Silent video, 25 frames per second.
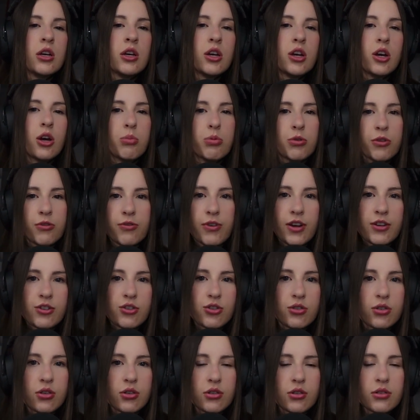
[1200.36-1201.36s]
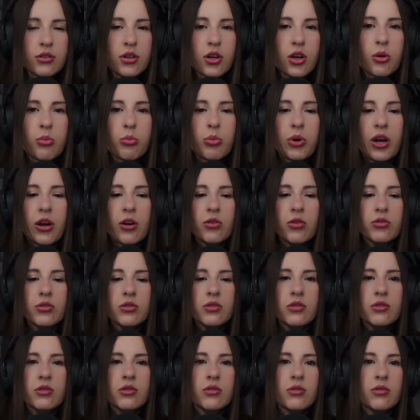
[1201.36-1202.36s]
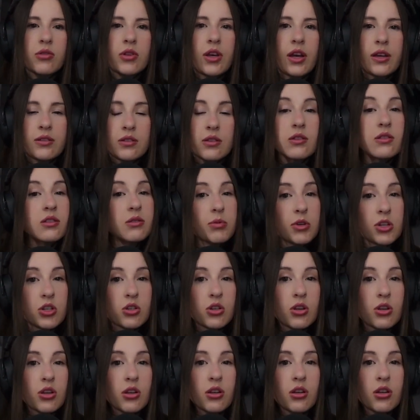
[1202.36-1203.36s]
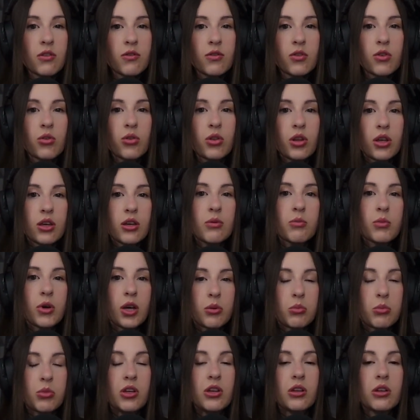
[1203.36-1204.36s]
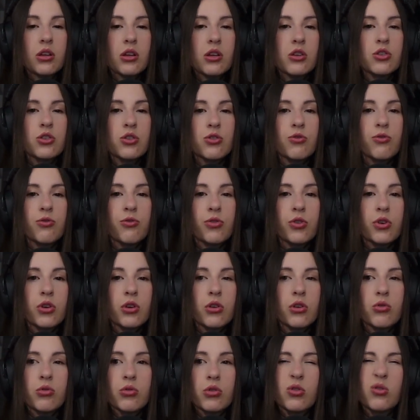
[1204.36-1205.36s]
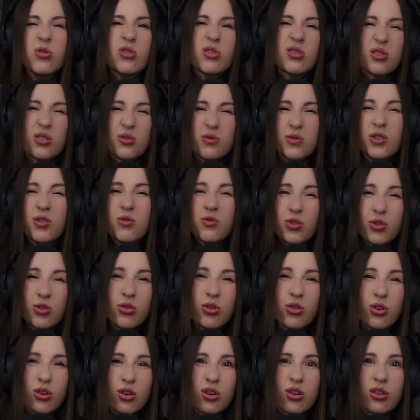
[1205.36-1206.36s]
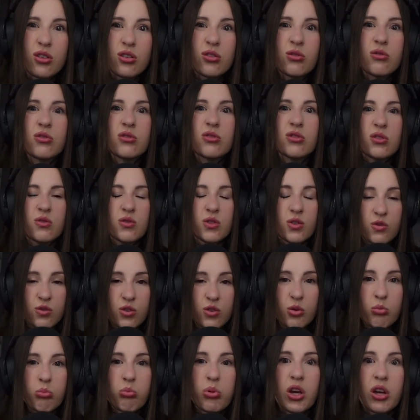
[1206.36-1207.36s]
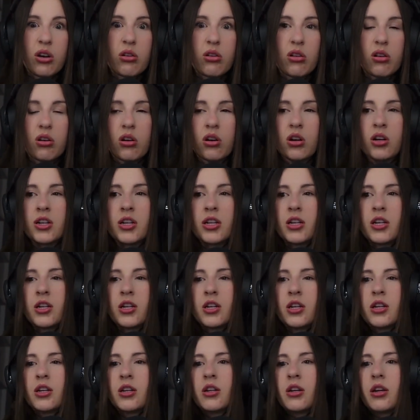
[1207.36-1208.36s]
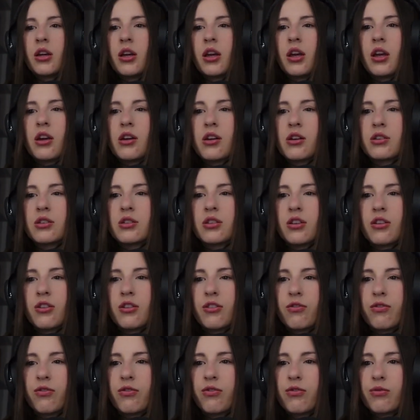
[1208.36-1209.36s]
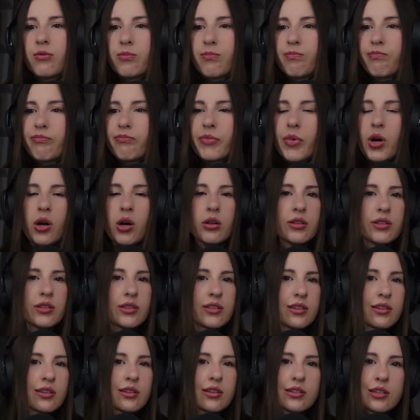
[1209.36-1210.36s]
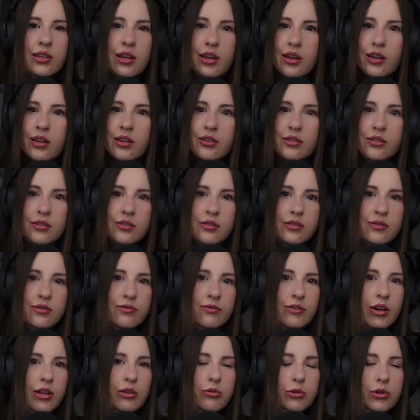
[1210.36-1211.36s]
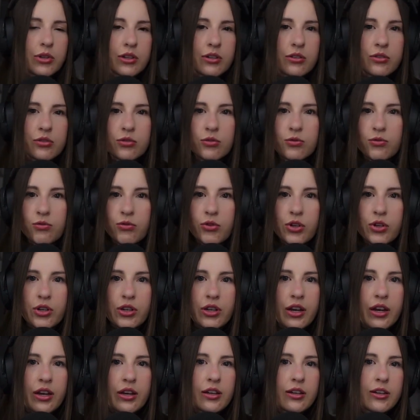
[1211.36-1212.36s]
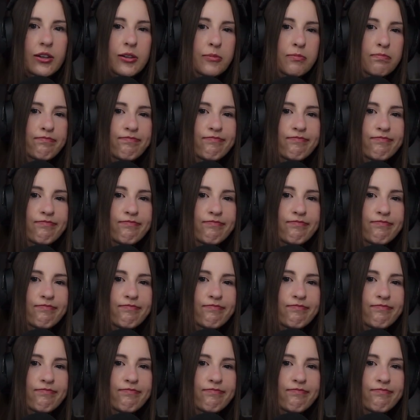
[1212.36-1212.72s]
a professional about that suspicion if you think it might be an issue for you. You deserve to feel good. You deserve to feel better. And if all it's going to take is following a gluten-free diet,